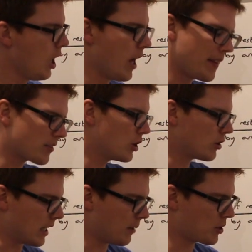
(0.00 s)
And that's
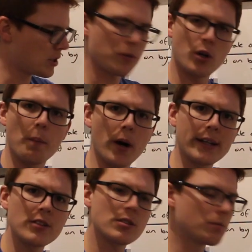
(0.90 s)
good now, because now we've got a
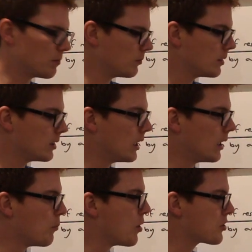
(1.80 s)
minus,
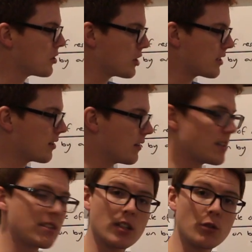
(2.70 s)
which suggests that this
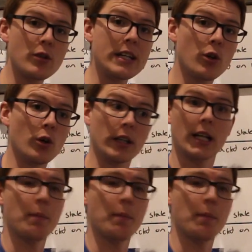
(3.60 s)
is going to recoil and come